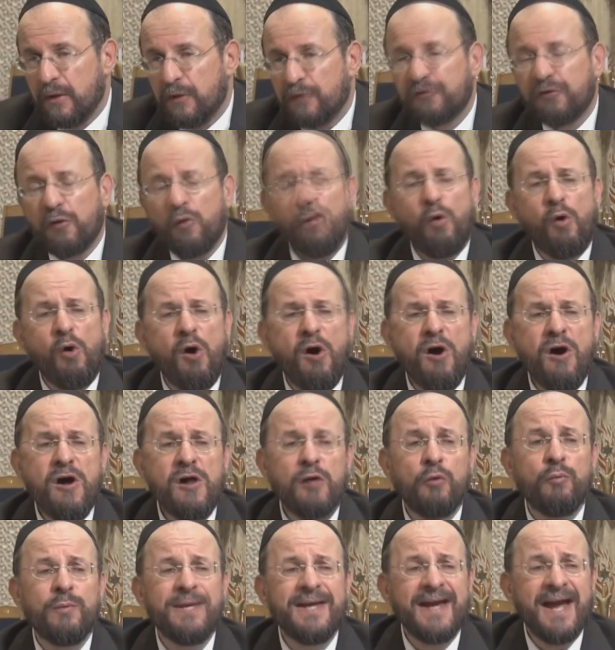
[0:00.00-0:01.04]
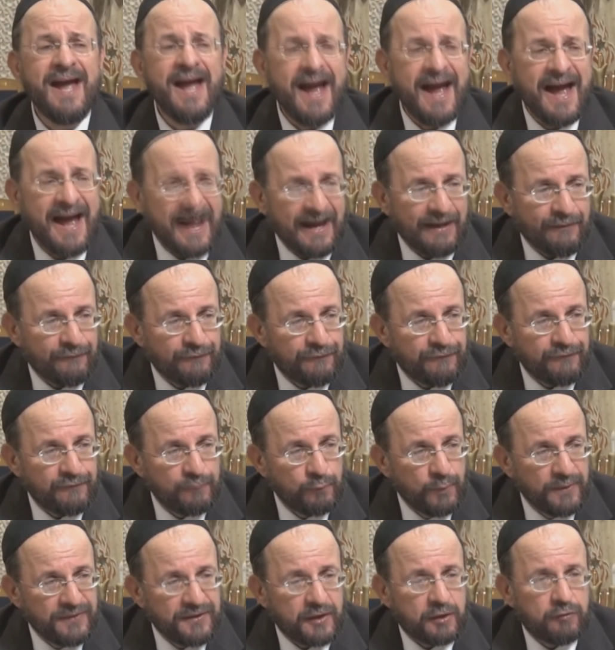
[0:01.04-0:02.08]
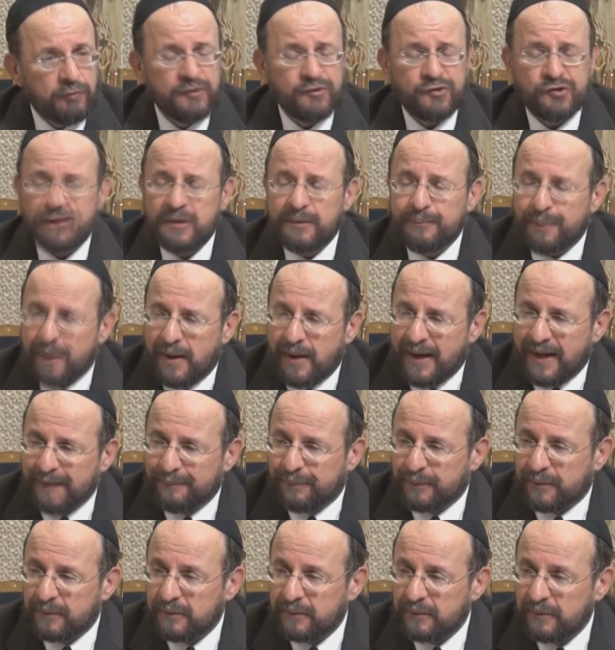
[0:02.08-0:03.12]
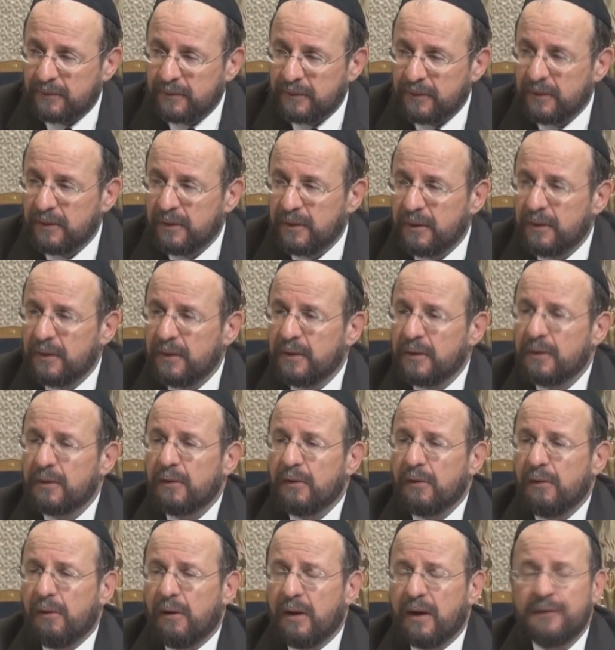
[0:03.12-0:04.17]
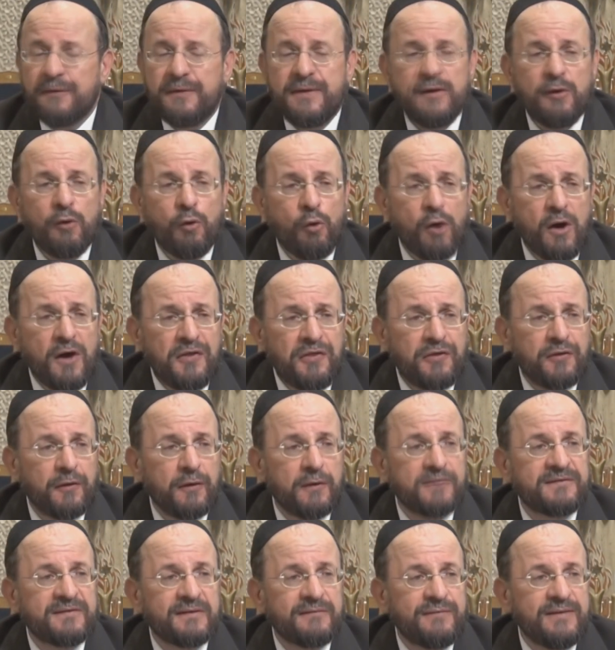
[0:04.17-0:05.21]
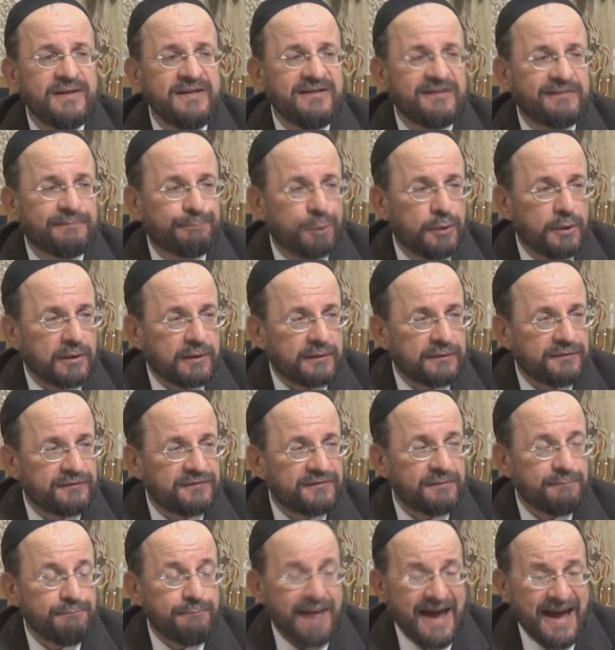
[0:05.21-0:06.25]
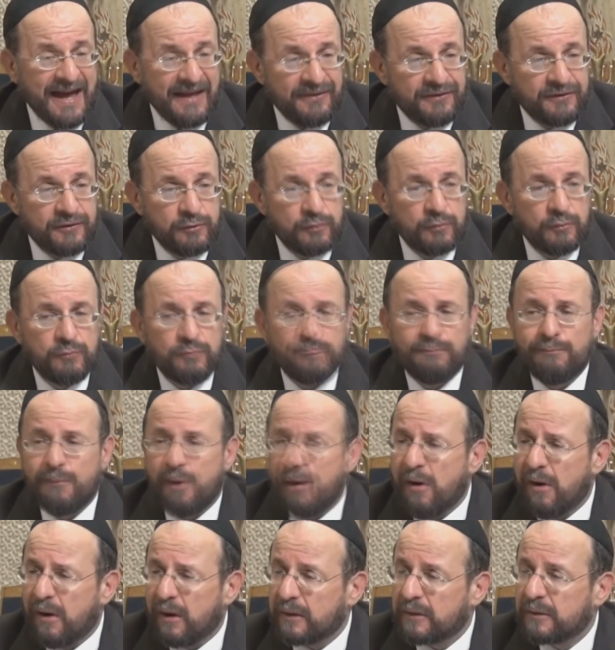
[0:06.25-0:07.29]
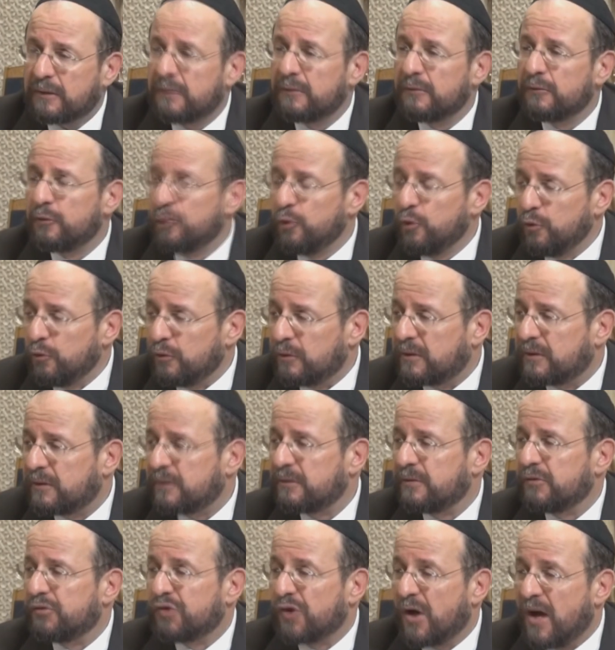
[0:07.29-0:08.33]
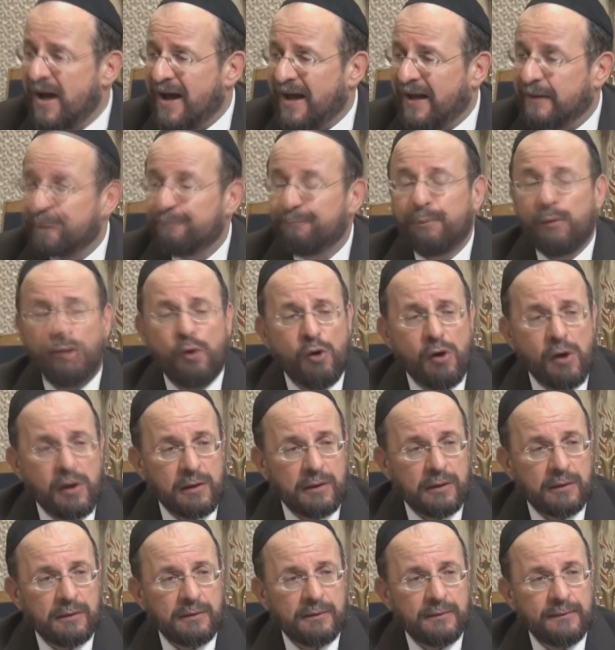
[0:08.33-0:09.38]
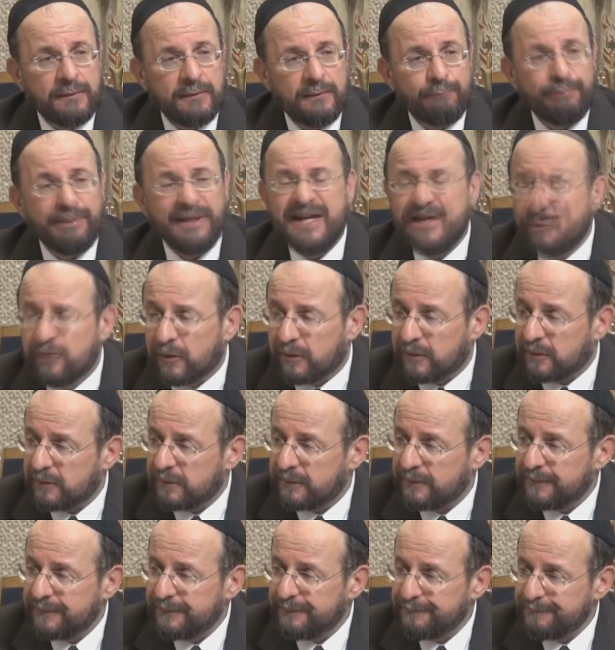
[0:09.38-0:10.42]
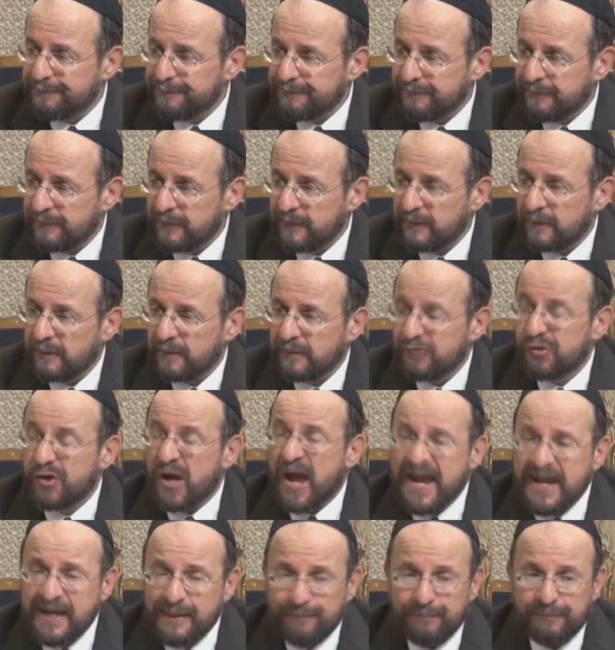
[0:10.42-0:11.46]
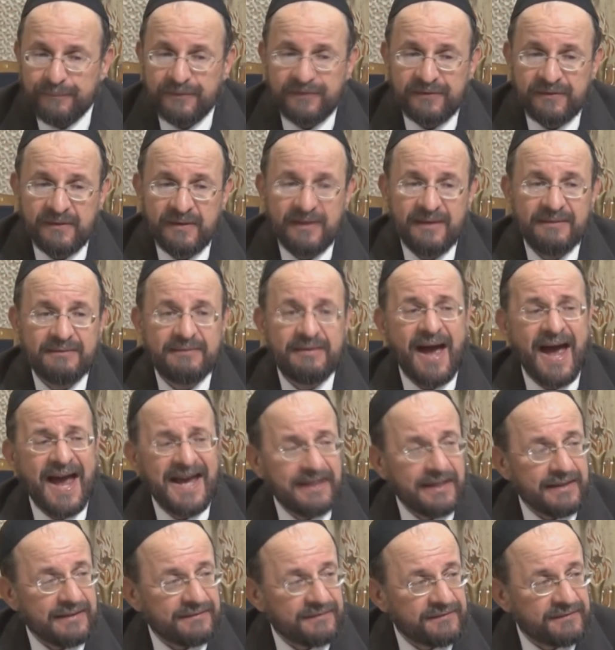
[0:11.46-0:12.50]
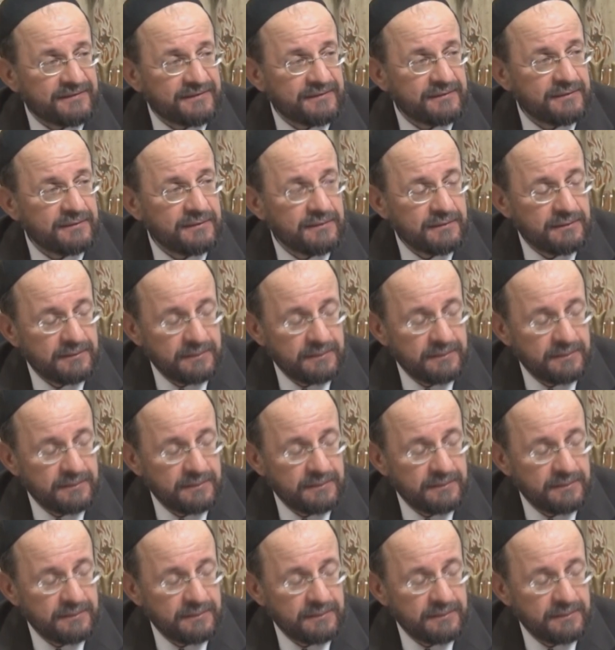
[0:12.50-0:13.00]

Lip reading: So all we have with the Christian Bible are the authors of these books, Matthew, Mark, Luke, John, Paul, Peter, James, Titus.